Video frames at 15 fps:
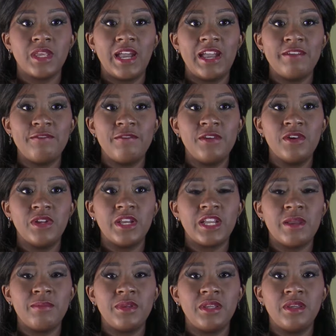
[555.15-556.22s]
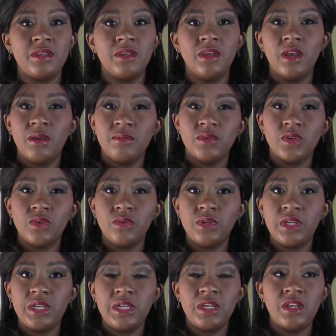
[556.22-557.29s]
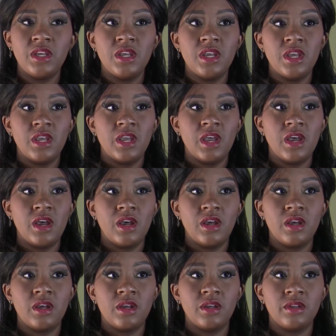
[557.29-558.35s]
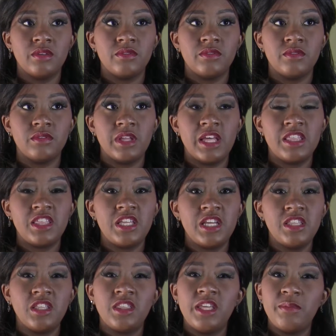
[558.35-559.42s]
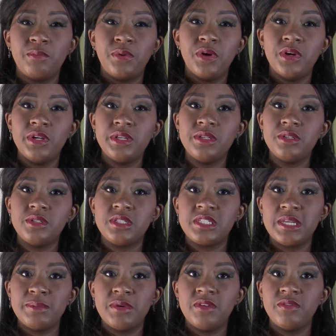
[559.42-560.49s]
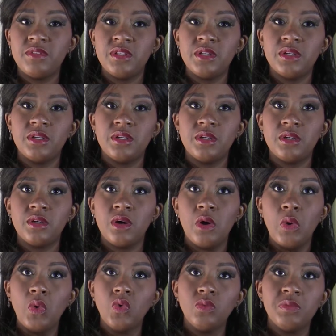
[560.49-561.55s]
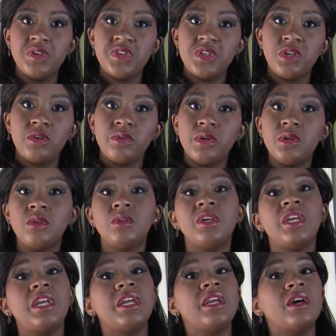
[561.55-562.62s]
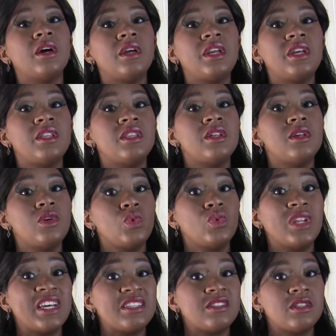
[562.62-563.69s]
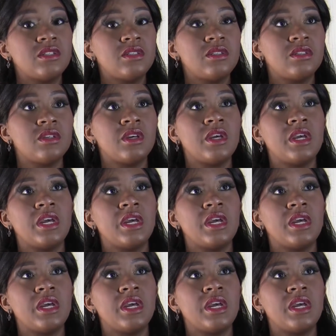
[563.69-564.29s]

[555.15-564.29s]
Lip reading: I feel like I'm learning. I think that they put some of the old material in the new lessons,